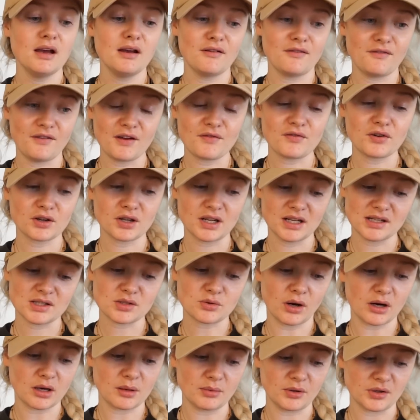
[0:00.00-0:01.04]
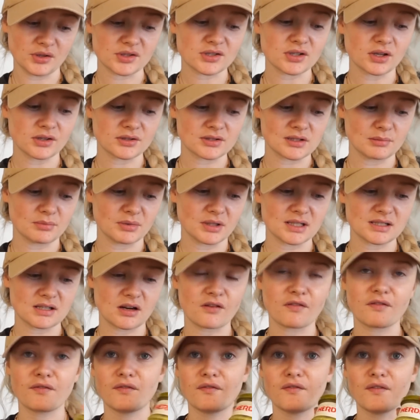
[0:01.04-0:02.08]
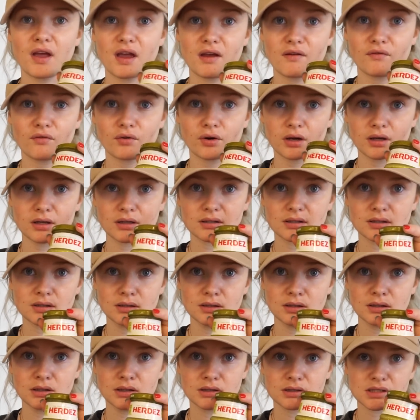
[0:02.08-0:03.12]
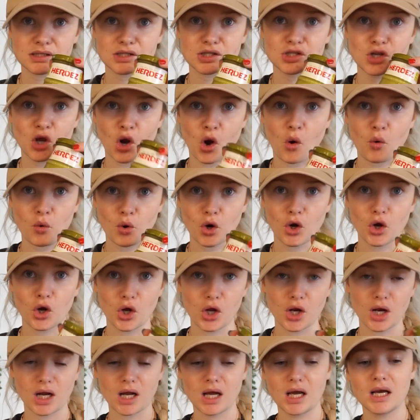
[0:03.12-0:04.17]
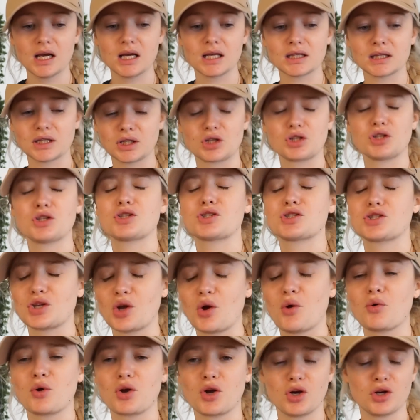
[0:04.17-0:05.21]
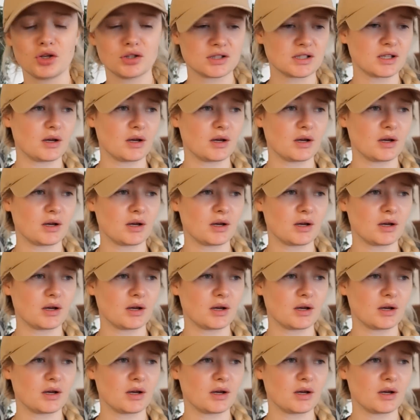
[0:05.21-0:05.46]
Favorite is guacamole salsa, but it's our favorite. So good. Literally so good.